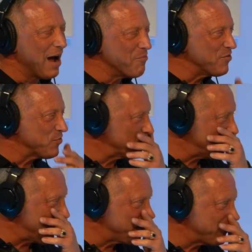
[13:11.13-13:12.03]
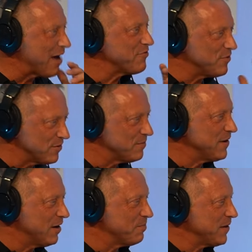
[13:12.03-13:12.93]
I, went through life after you
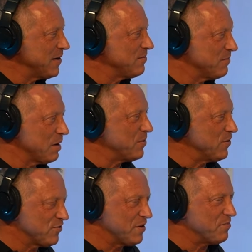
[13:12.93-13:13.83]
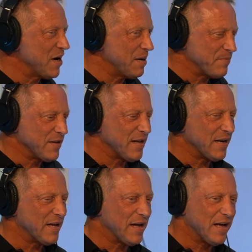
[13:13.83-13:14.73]
know being abused and raped, and
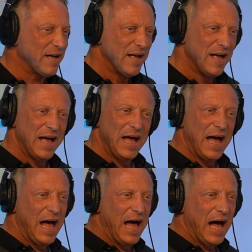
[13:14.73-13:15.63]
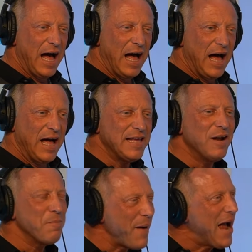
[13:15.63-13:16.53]
uh, I, you
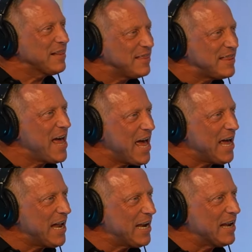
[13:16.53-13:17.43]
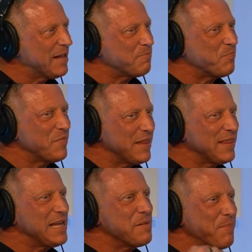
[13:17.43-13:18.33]
know back then
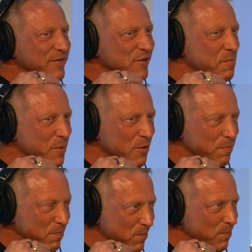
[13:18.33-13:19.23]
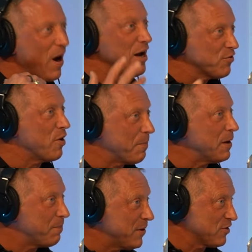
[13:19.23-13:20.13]
the Episcopal I grew up in
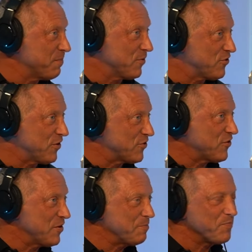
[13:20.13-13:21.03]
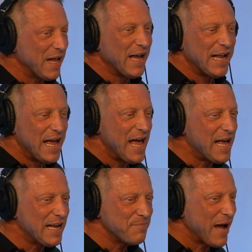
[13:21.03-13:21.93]
an Episcopal church. Right. And,
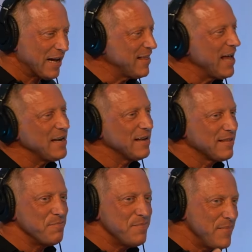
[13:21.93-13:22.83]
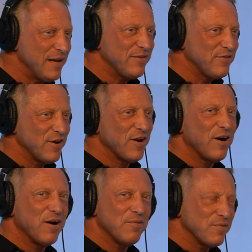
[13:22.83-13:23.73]
and, back then, the
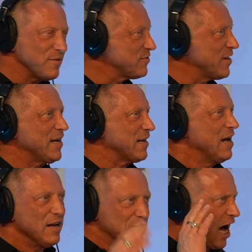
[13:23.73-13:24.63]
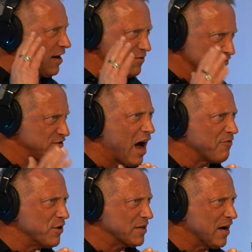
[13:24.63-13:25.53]
minister was like, God is a
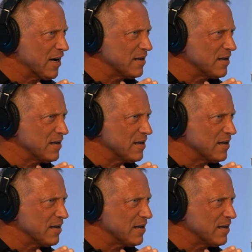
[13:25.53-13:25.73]
sovereign God.